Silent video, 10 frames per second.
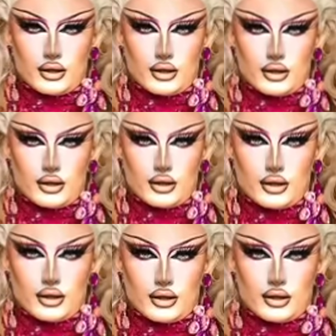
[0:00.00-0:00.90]

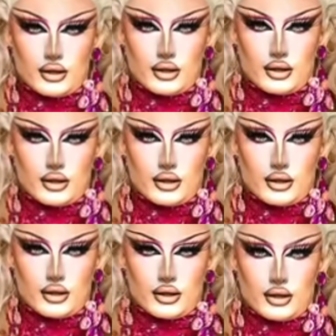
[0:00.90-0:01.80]

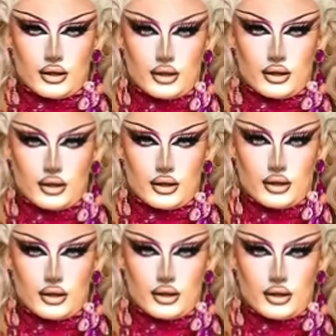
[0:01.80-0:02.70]

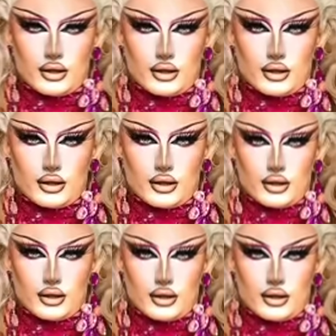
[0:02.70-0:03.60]

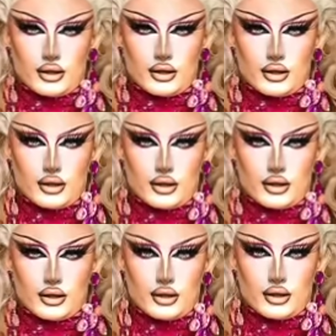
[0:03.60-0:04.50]

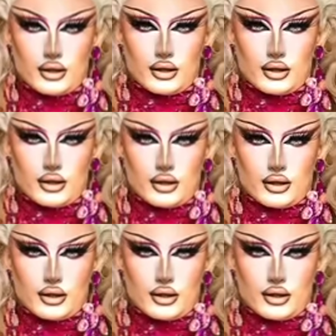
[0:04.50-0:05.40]

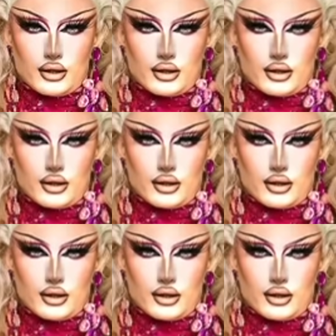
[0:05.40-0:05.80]
(not speaking)